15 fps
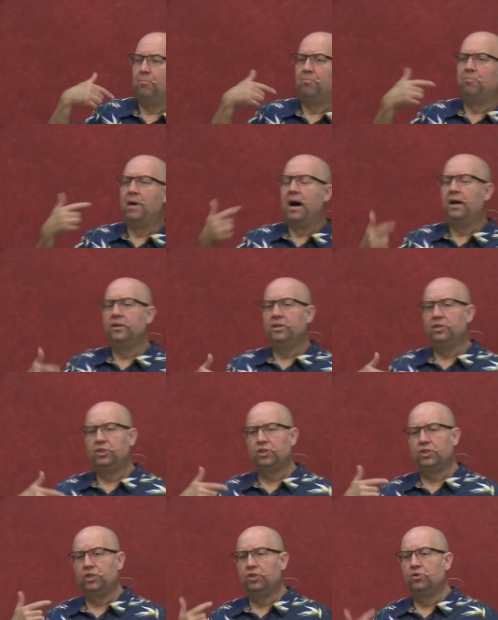
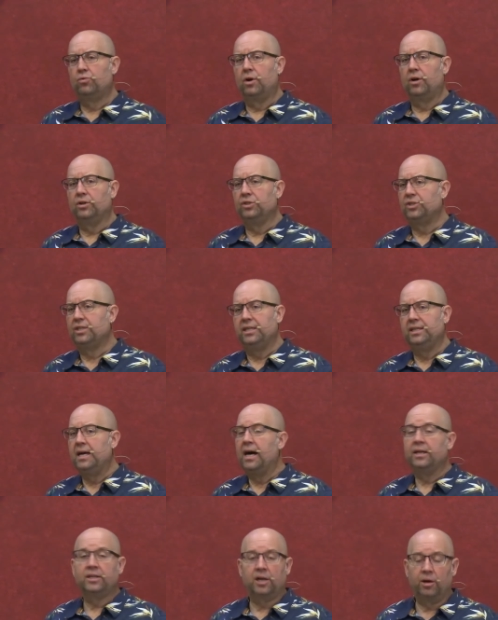bondage to drugs did
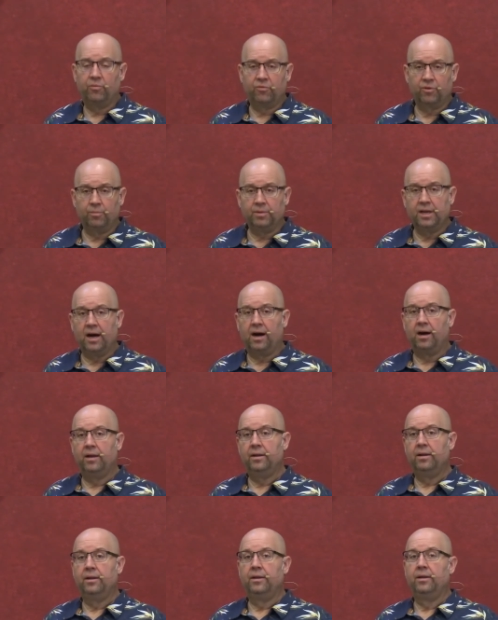not come from God,